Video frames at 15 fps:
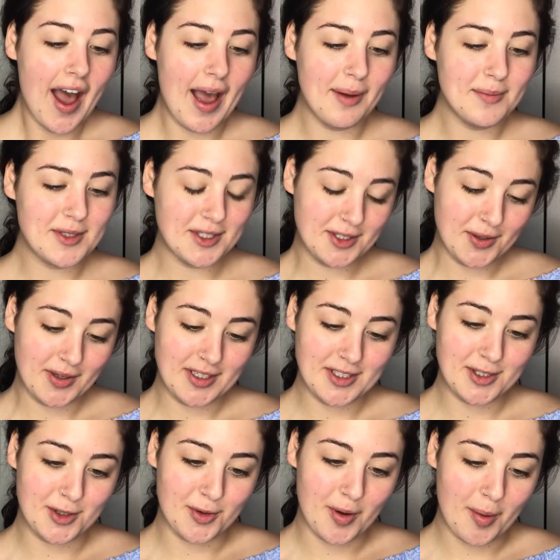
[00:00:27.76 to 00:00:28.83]
I'm just going
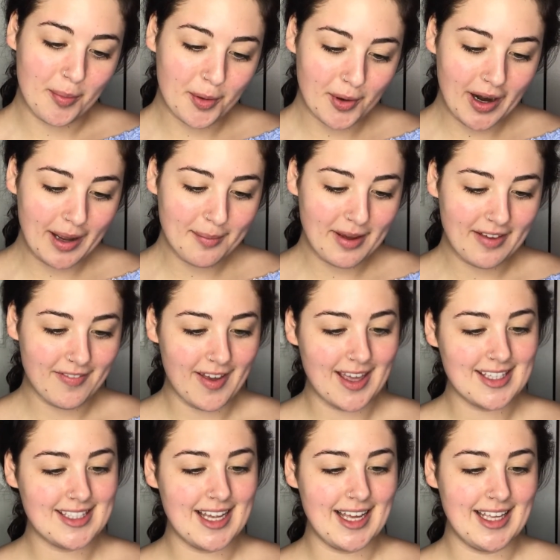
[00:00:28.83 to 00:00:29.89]
to prime my
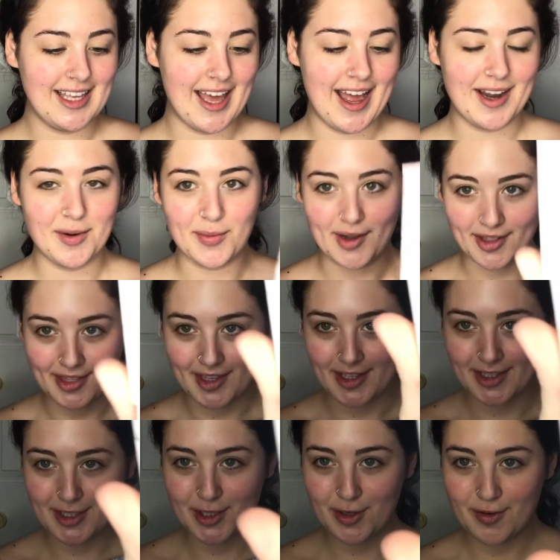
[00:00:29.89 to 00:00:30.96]
face again with the
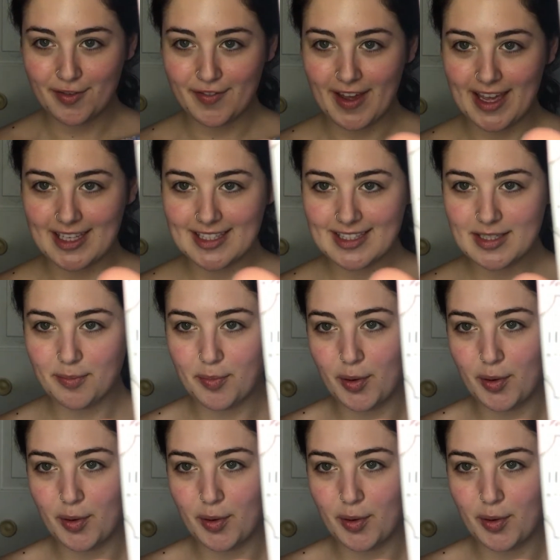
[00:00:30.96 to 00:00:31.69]
Too Faced